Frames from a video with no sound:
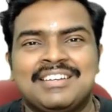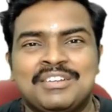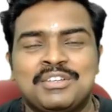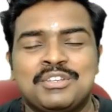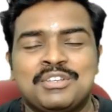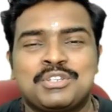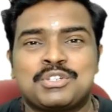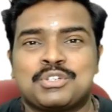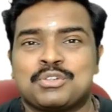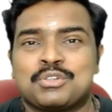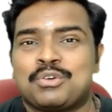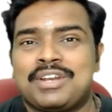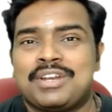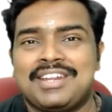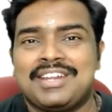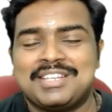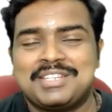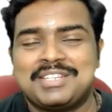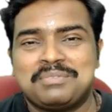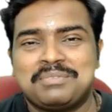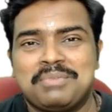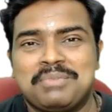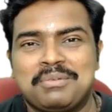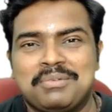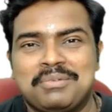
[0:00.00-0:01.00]
Stone
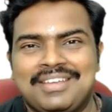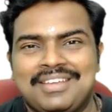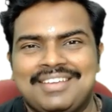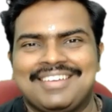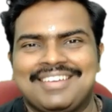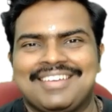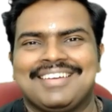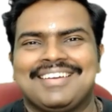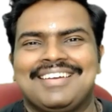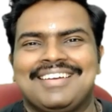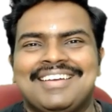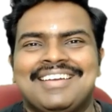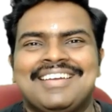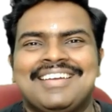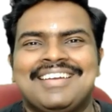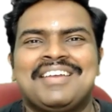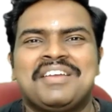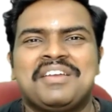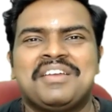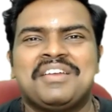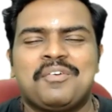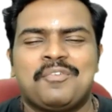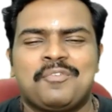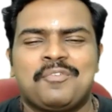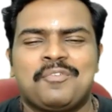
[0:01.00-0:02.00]
Age maybe.
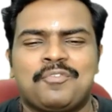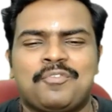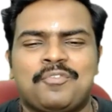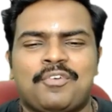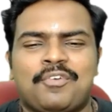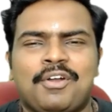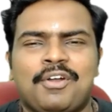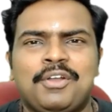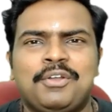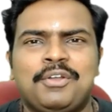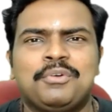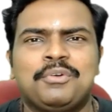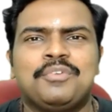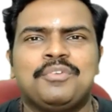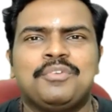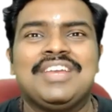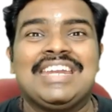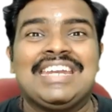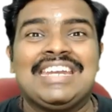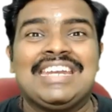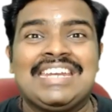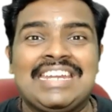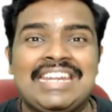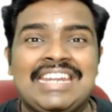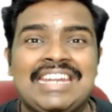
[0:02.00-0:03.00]
What do
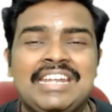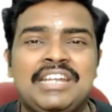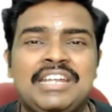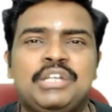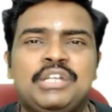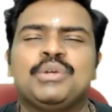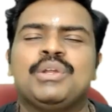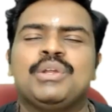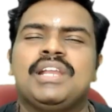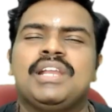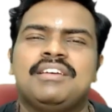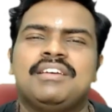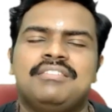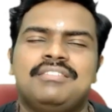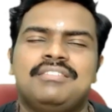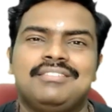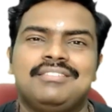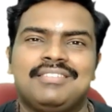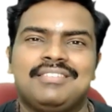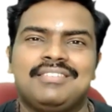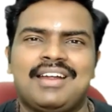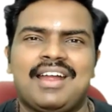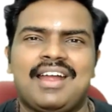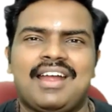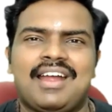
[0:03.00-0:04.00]
we need to live
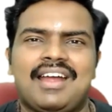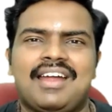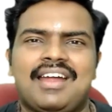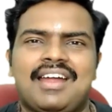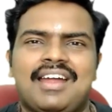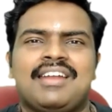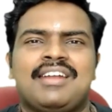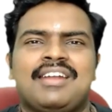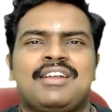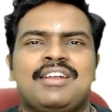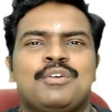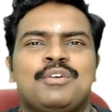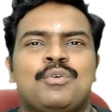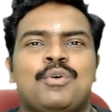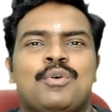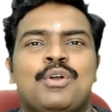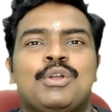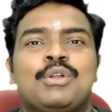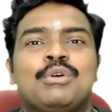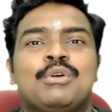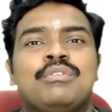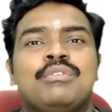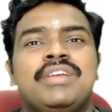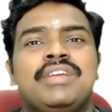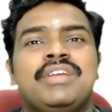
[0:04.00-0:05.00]
and
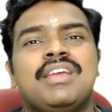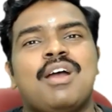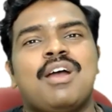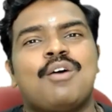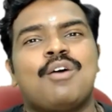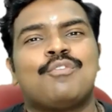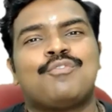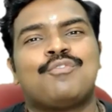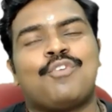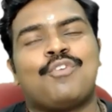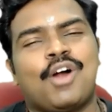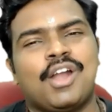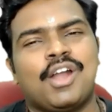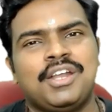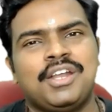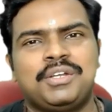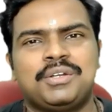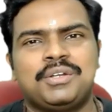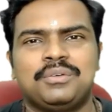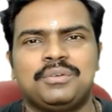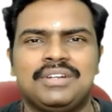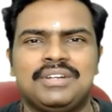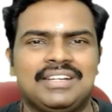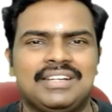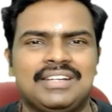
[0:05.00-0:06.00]
what do we
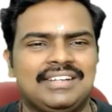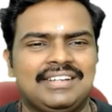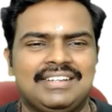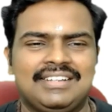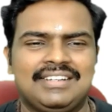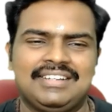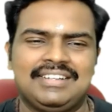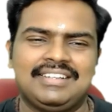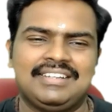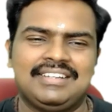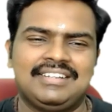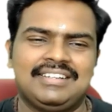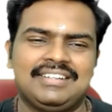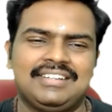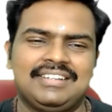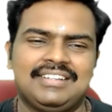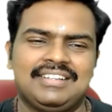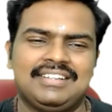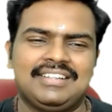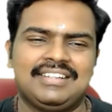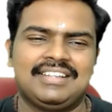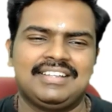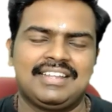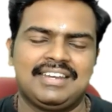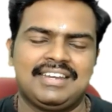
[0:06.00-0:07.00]
want to
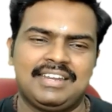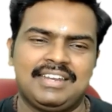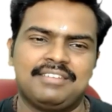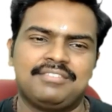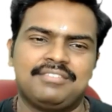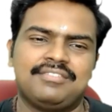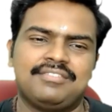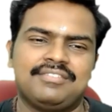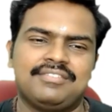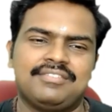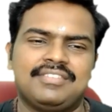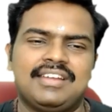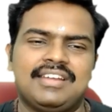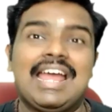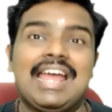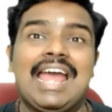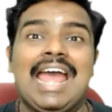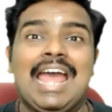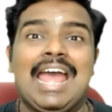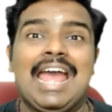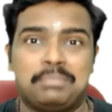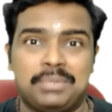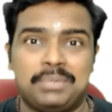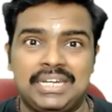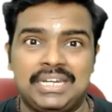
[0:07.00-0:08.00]
live
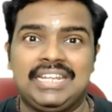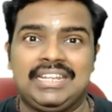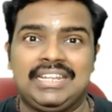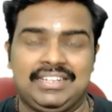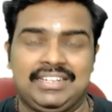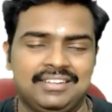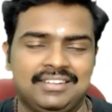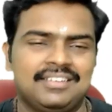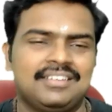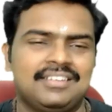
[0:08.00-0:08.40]
happily?